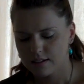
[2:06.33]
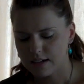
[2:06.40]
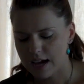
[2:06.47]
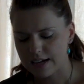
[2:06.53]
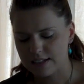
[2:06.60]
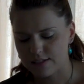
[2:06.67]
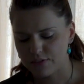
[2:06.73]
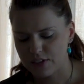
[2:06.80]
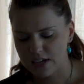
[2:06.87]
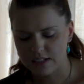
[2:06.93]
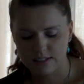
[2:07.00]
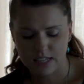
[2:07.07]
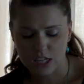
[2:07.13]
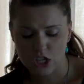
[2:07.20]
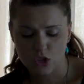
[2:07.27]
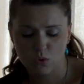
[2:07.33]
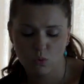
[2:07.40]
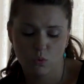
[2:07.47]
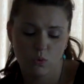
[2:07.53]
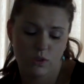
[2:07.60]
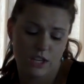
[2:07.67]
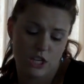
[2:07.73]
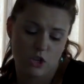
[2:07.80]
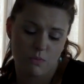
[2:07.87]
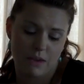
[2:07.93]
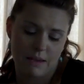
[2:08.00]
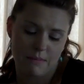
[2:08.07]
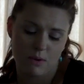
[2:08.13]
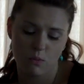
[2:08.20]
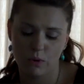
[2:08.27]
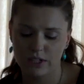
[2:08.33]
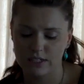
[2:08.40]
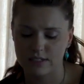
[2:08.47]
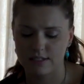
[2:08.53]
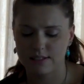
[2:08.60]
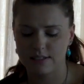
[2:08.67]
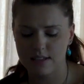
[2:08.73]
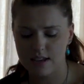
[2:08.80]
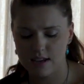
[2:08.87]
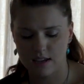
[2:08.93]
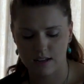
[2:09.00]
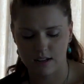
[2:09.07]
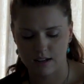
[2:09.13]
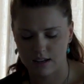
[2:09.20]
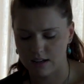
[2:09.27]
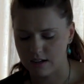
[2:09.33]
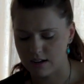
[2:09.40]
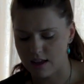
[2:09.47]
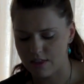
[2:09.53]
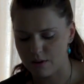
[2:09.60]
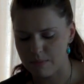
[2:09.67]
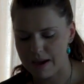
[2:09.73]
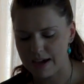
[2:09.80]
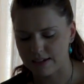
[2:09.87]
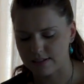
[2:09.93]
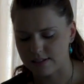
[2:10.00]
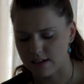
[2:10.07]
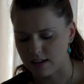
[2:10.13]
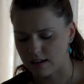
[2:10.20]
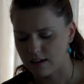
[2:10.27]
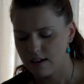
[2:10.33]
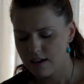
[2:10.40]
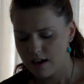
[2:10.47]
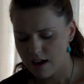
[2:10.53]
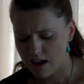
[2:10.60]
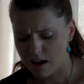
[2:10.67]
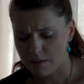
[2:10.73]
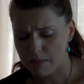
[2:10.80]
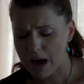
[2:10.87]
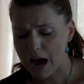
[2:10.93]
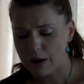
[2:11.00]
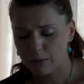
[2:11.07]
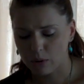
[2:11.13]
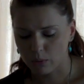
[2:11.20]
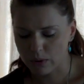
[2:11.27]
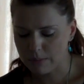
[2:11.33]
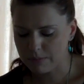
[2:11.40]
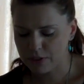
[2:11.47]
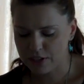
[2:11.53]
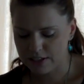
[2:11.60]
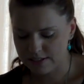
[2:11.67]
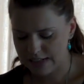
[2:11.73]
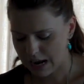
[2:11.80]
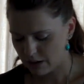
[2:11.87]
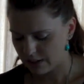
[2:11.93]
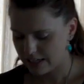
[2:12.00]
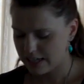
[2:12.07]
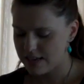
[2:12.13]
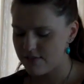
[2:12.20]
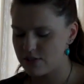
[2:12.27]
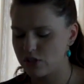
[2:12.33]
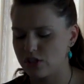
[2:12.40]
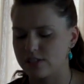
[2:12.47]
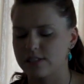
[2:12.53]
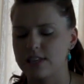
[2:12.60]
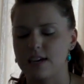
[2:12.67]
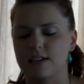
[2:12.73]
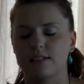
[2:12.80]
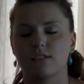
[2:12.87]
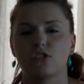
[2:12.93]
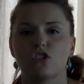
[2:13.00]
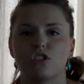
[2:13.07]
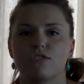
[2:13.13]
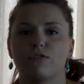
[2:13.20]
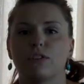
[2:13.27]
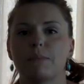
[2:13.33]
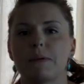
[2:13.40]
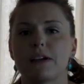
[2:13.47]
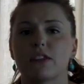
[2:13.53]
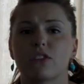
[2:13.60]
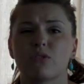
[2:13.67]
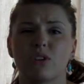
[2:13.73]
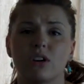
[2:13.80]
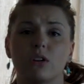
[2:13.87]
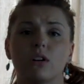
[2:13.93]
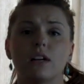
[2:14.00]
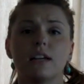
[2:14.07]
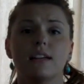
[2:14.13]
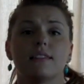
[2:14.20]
kinds of things that you maybe wouldn't see in another magazine. I will rip things out, like even just this, just flipping through